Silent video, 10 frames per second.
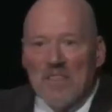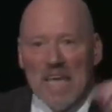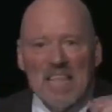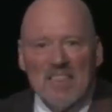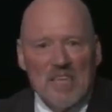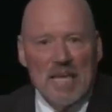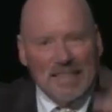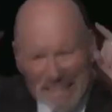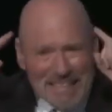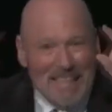They
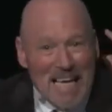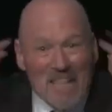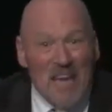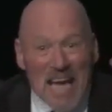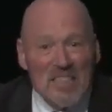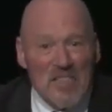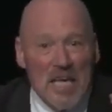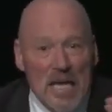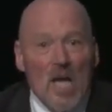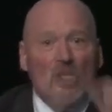think, listen, they
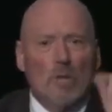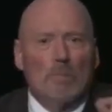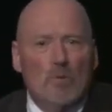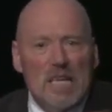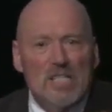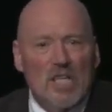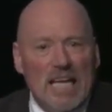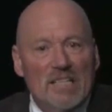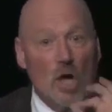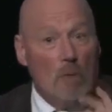think to preach
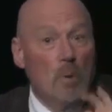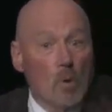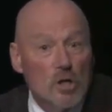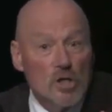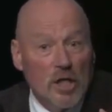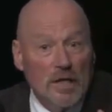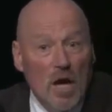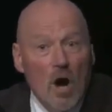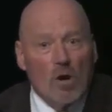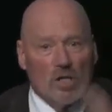against abortion